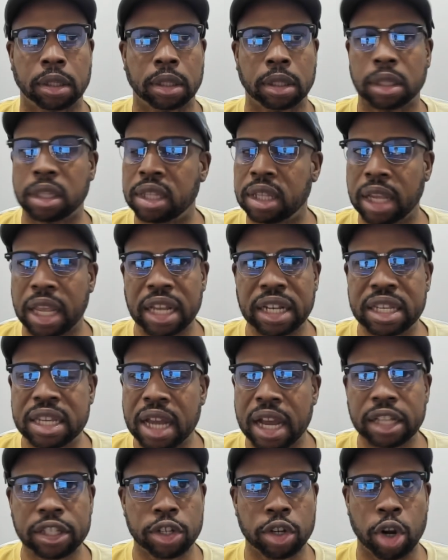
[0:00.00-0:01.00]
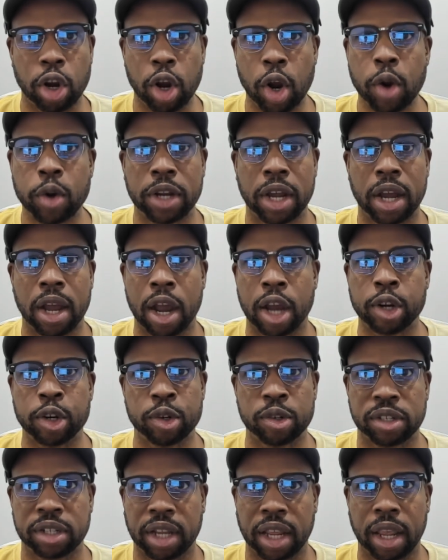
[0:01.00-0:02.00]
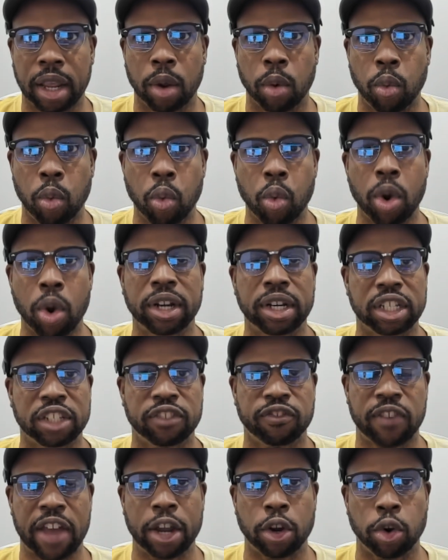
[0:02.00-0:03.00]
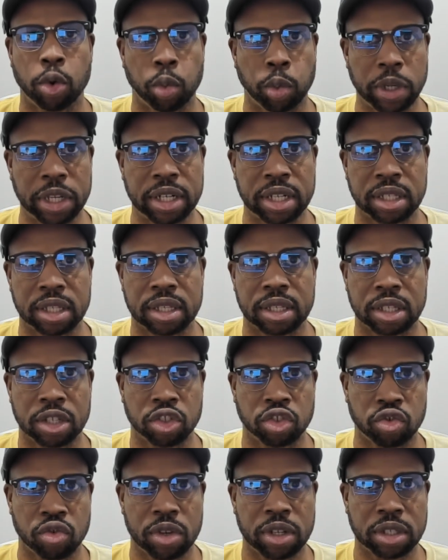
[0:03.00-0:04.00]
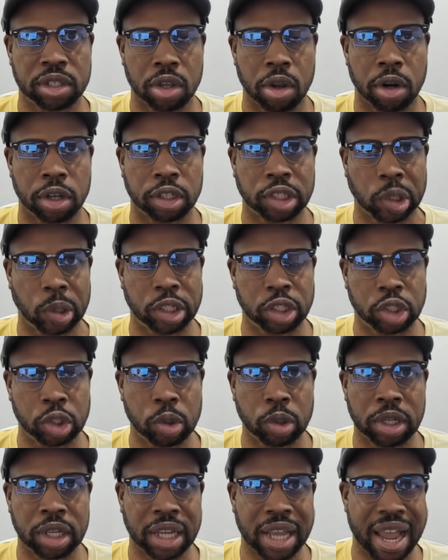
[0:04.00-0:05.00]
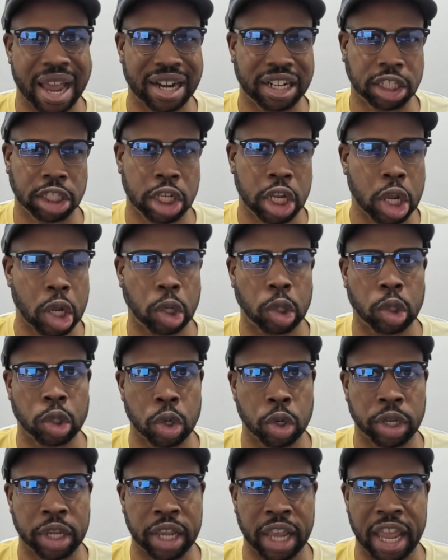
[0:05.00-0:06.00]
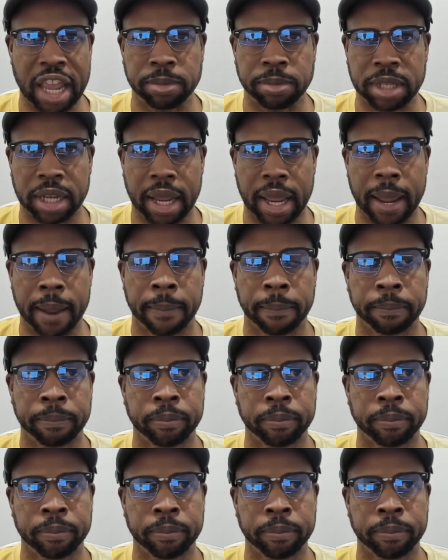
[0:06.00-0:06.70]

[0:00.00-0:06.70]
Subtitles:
it doesn't hurt to understand what this fighter weaknesses and strengths are so that you can kind of tailor your game to that.